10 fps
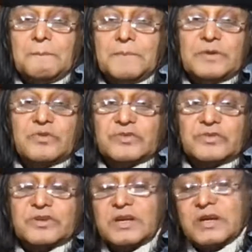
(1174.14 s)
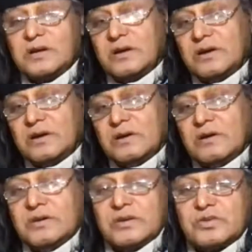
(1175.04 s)
It wasn't a
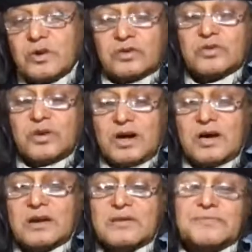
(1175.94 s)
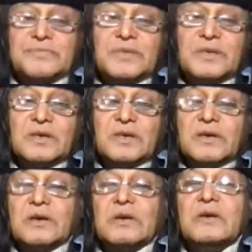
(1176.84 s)
retort to her,
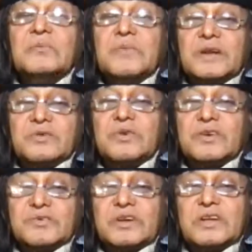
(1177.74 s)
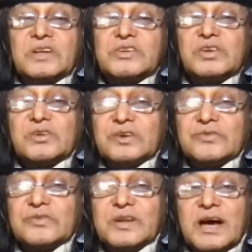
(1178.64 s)
but it was a
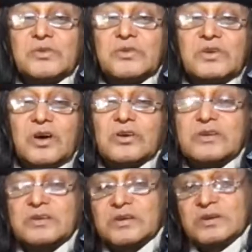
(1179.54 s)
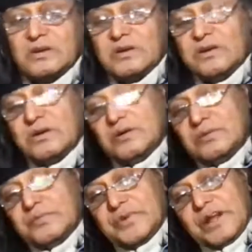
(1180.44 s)
reassurance that I would not
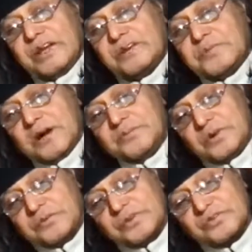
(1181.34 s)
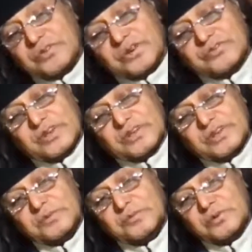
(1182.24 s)
break my promise on such an
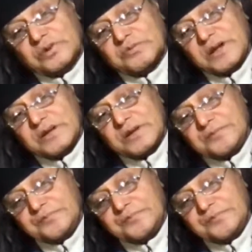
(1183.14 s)
important matter.